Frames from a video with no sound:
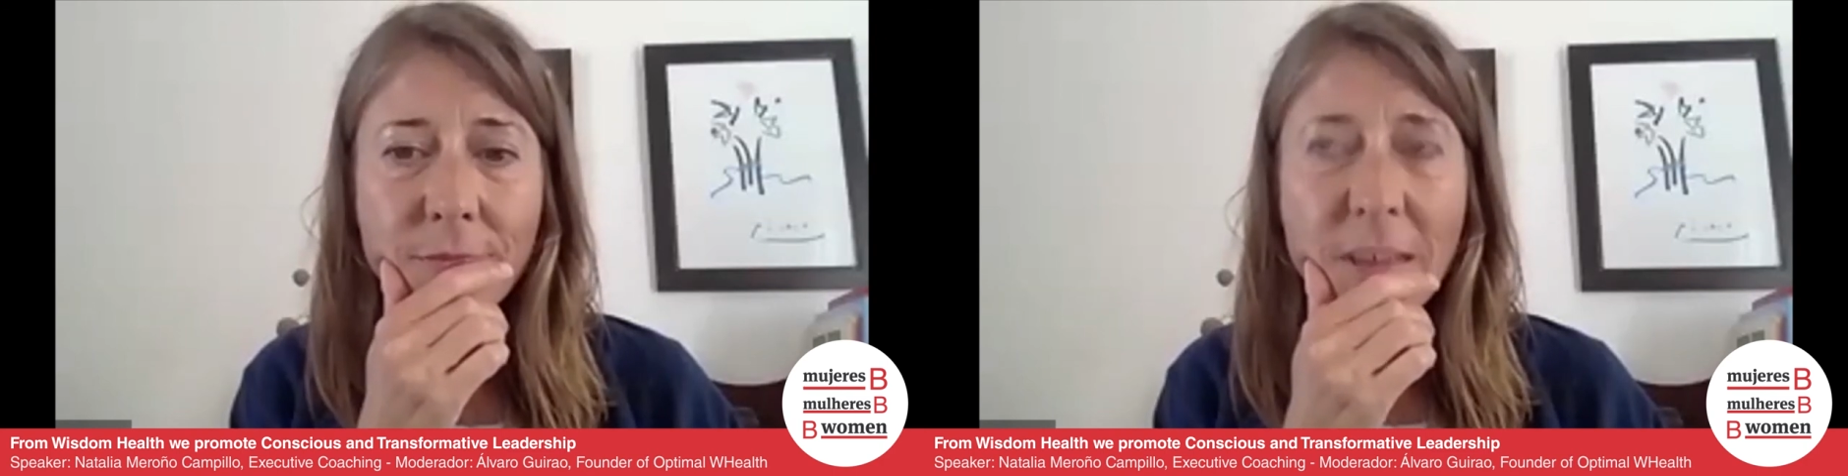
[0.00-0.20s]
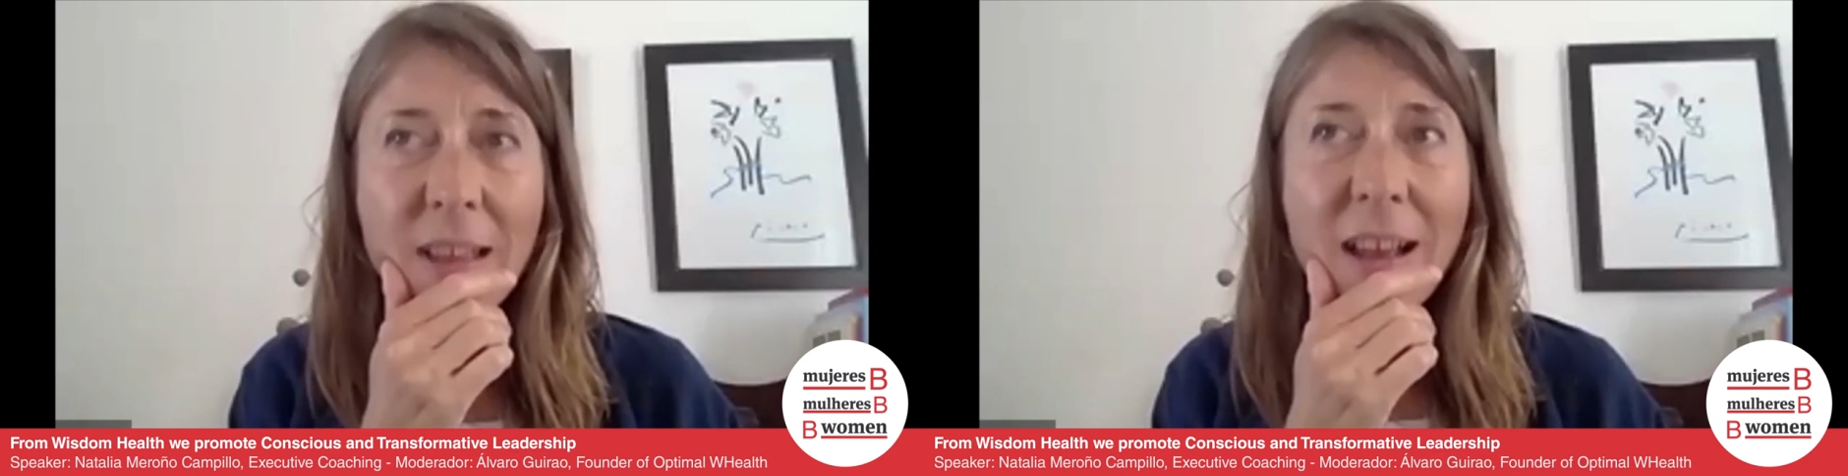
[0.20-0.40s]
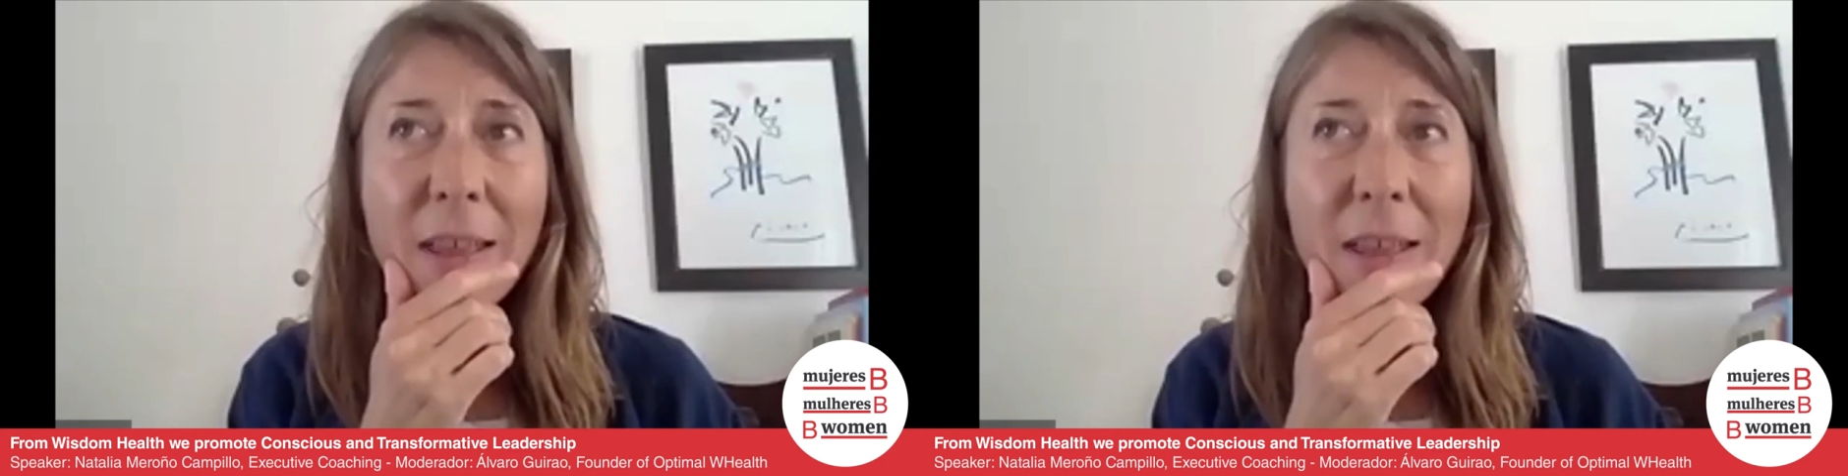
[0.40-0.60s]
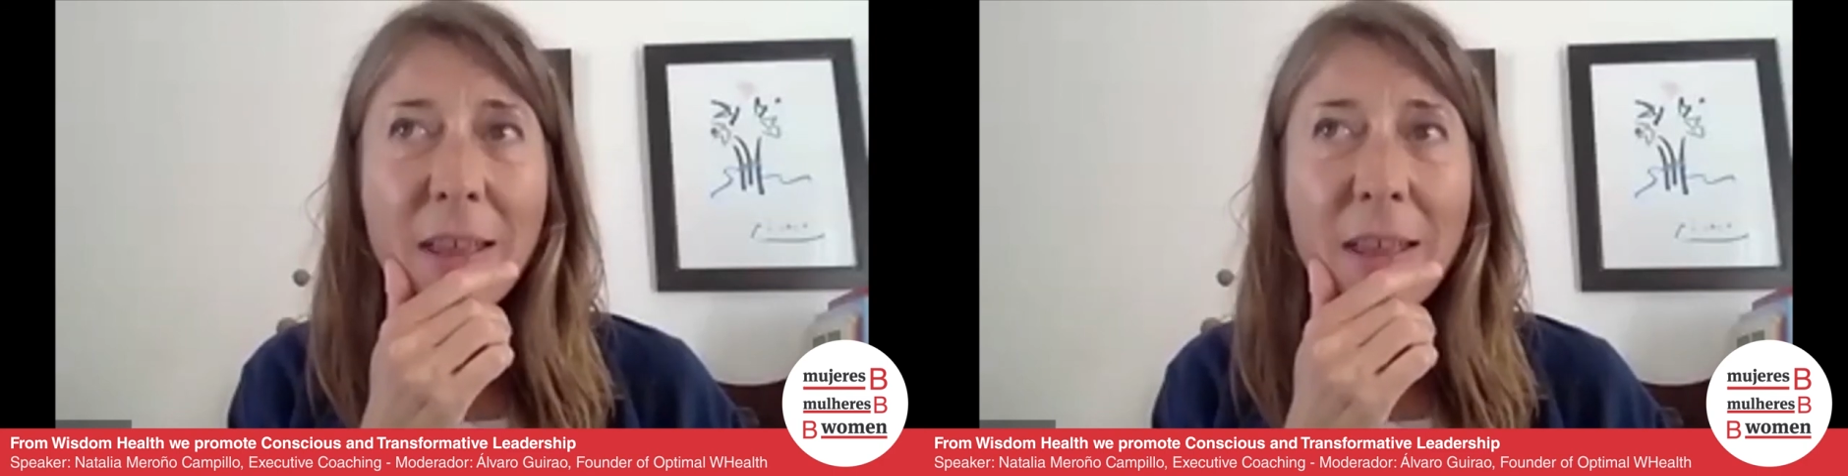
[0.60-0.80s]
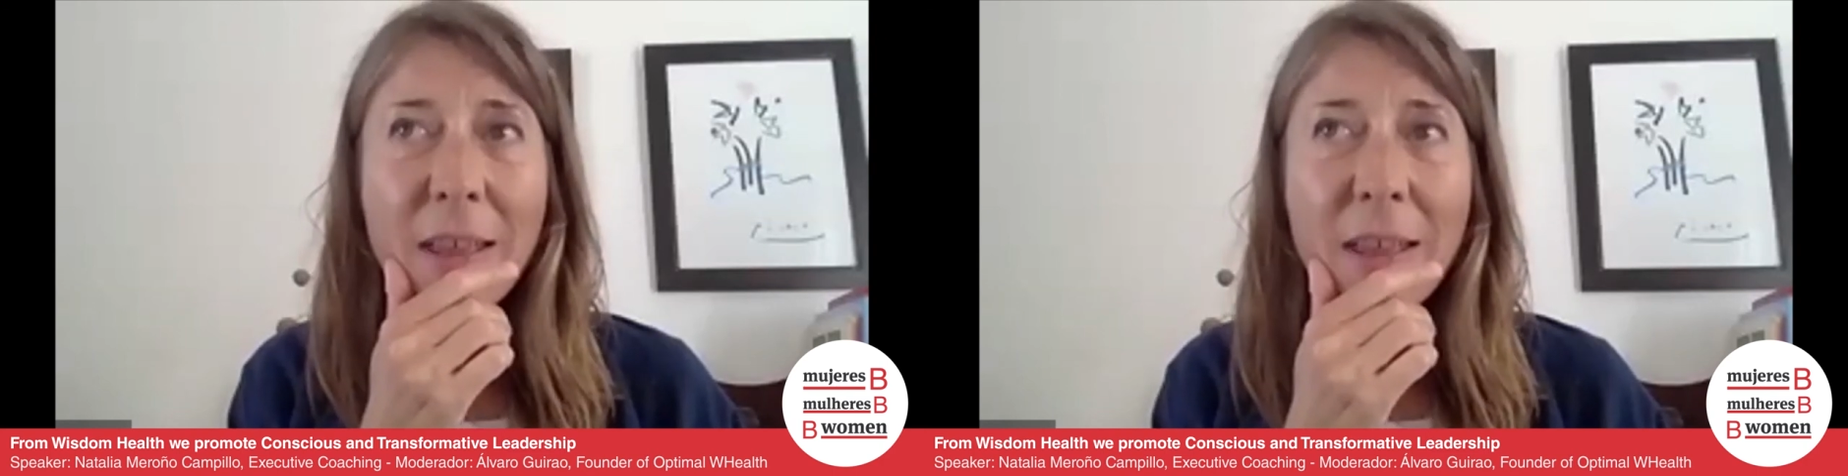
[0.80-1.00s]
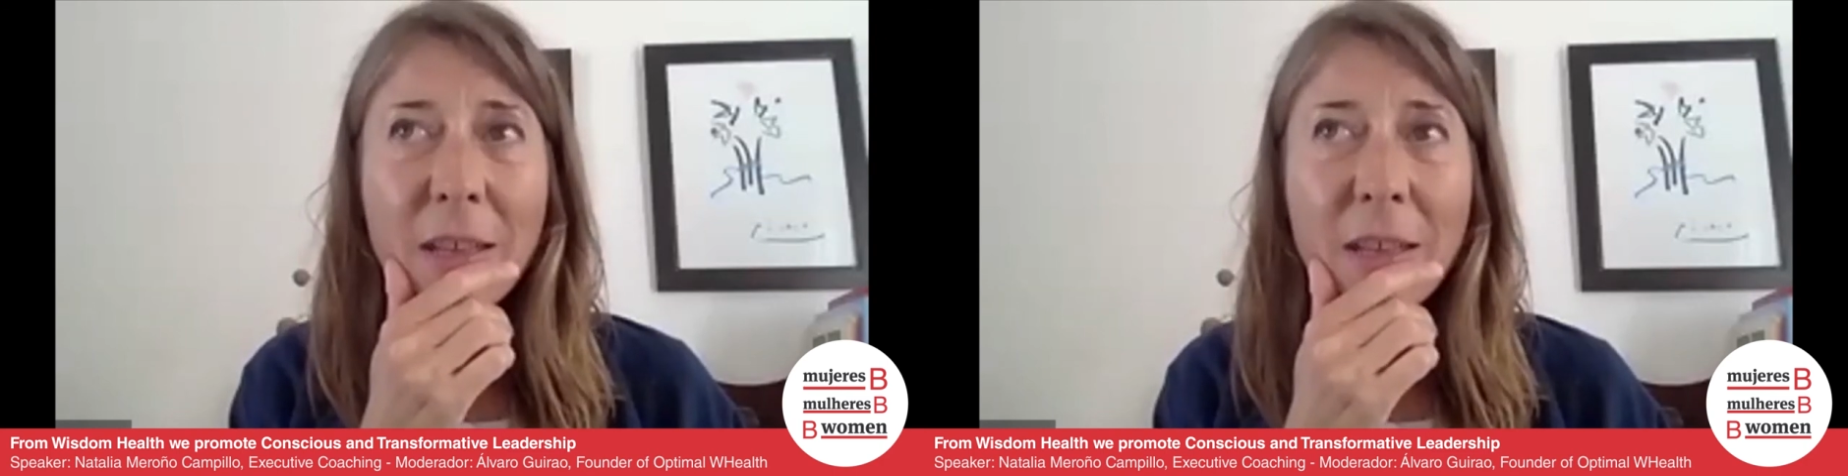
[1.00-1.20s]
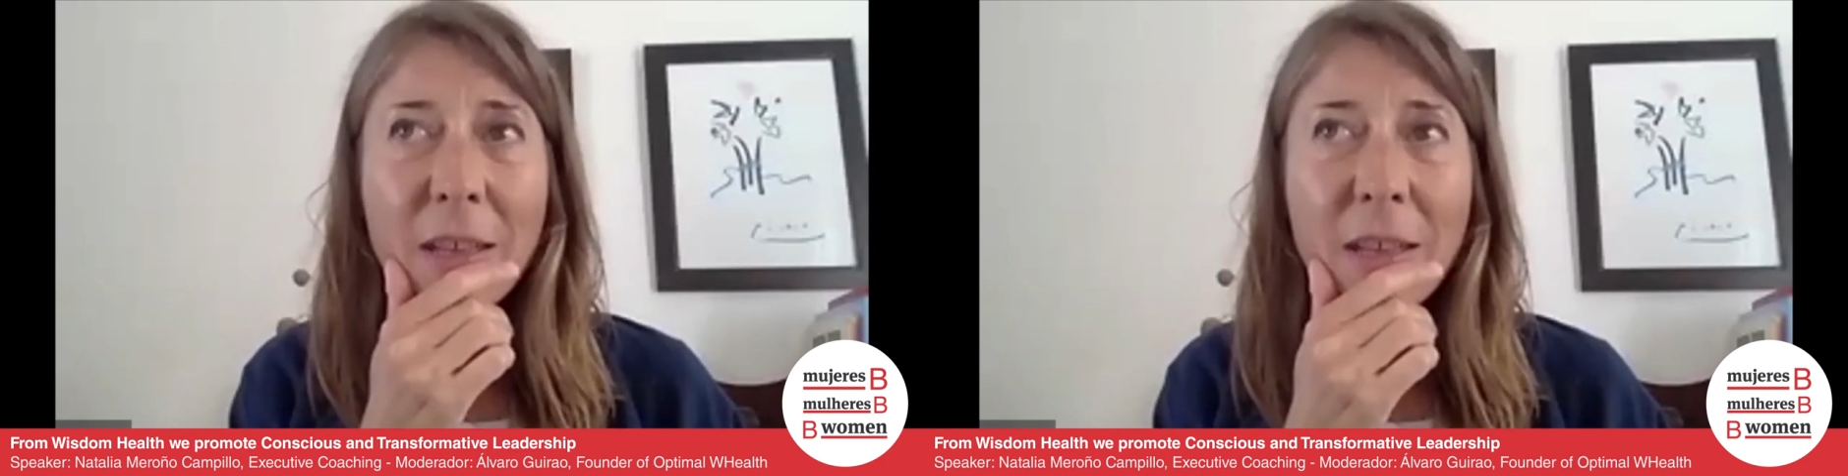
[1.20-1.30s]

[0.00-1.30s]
I think if we